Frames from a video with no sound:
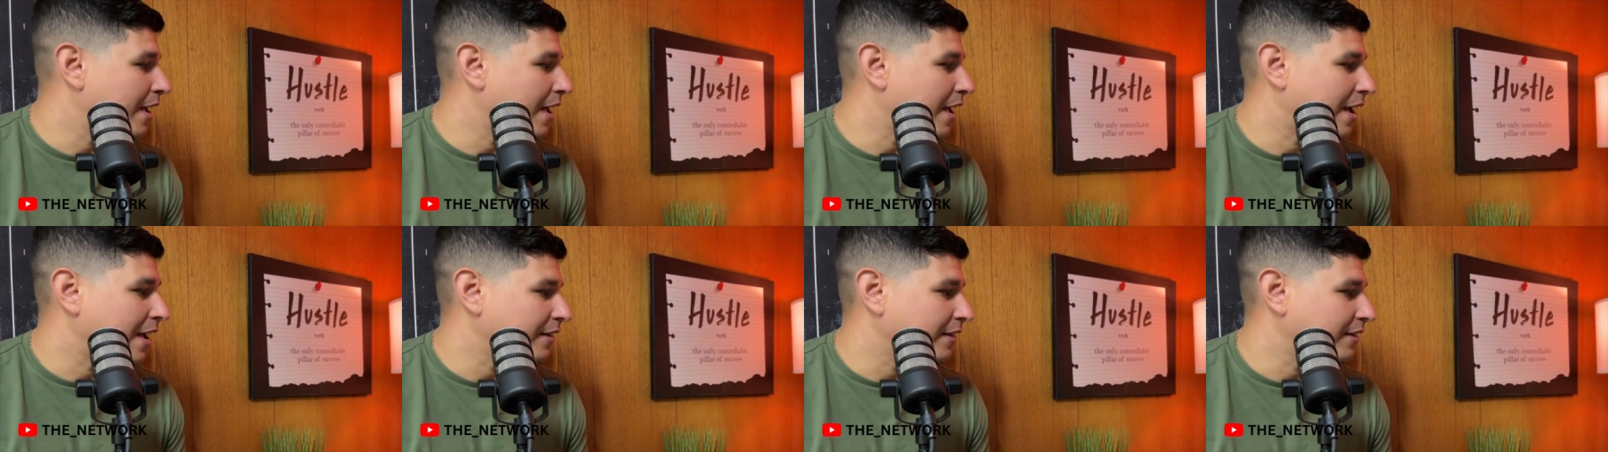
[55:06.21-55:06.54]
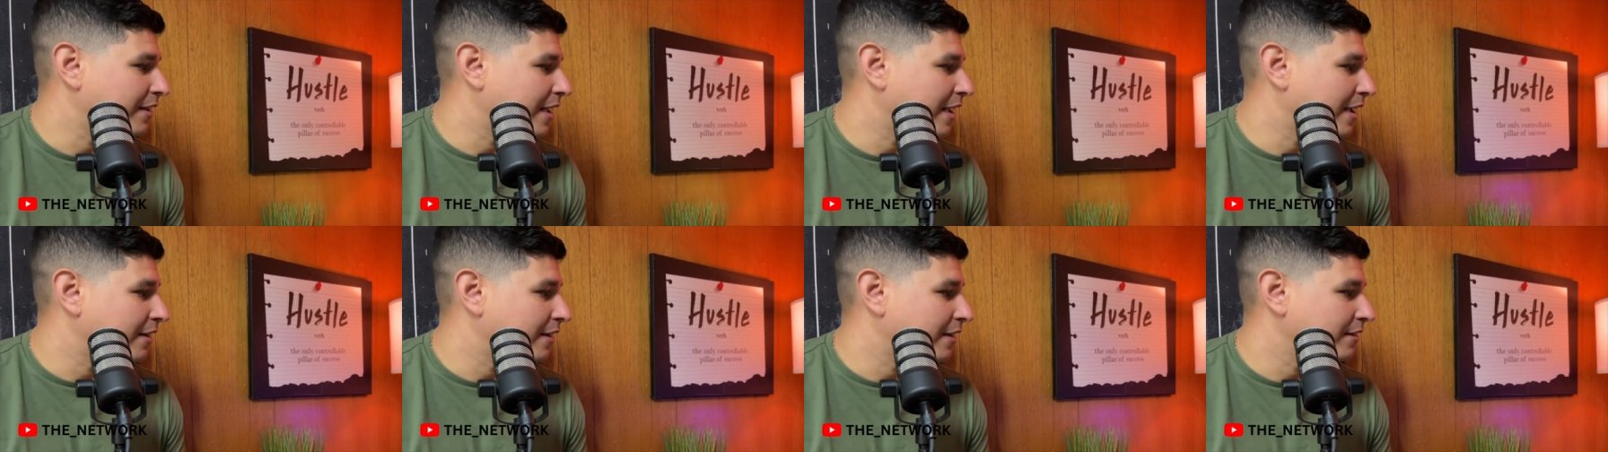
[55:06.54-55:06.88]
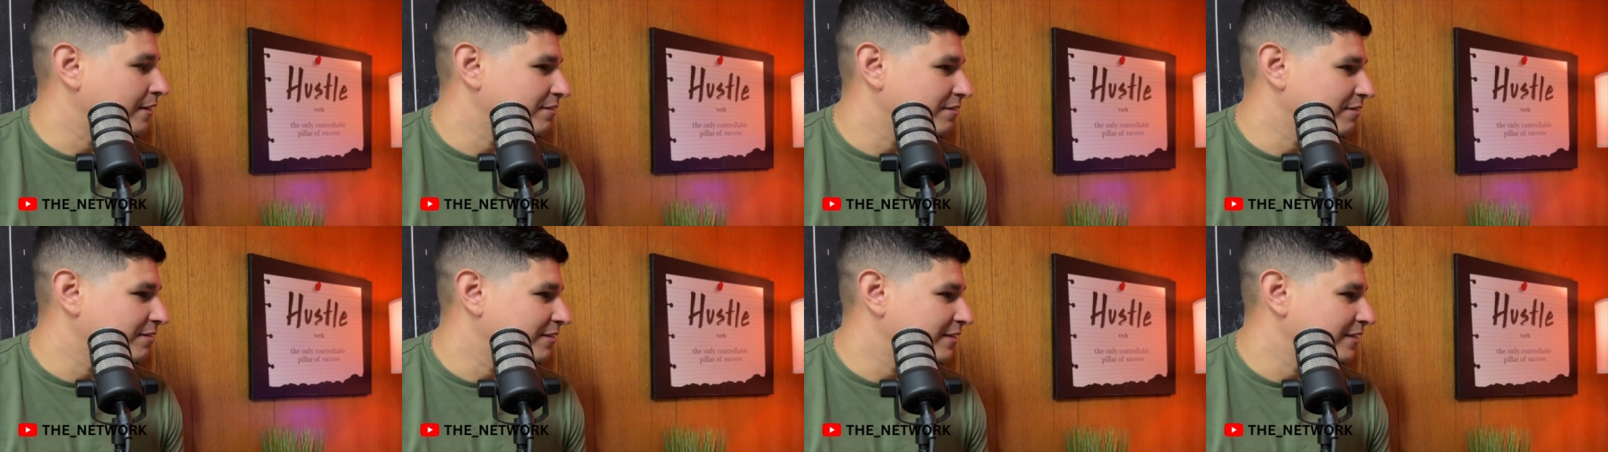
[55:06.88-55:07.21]
I can't
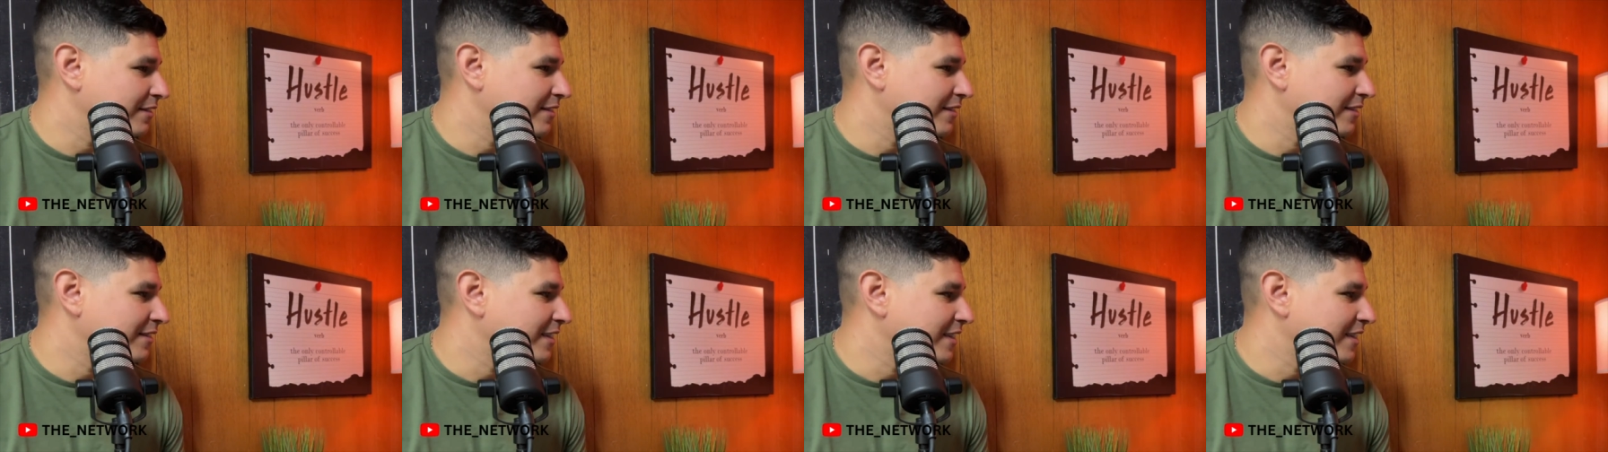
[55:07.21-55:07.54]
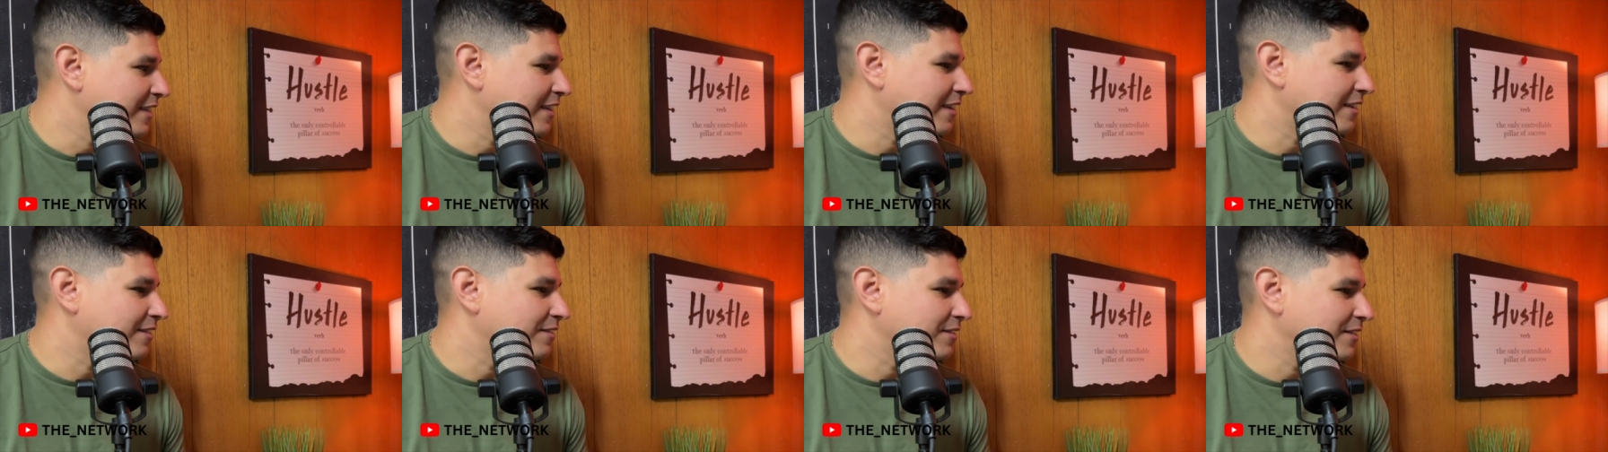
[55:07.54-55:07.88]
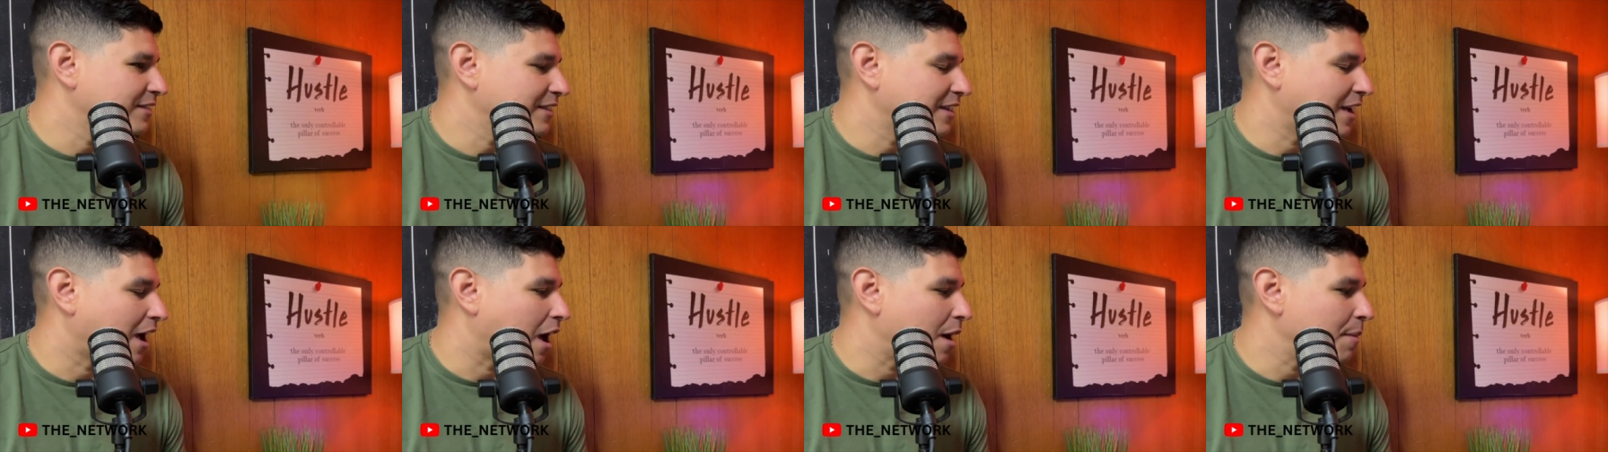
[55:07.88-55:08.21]

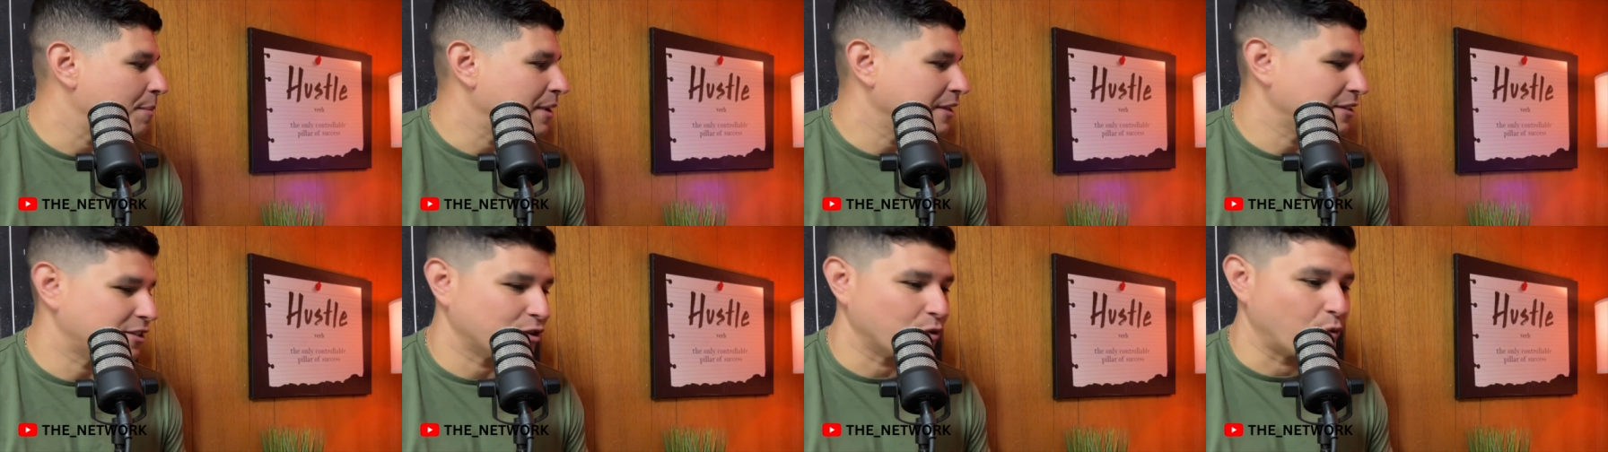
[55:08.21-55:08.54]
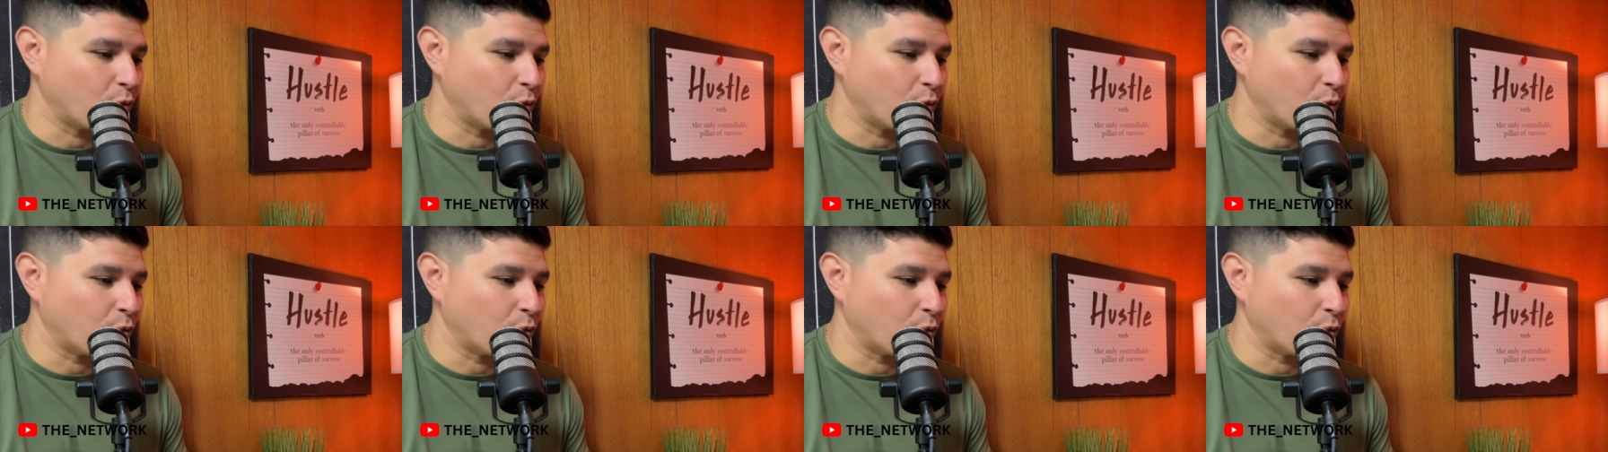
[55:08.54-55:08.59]
comment to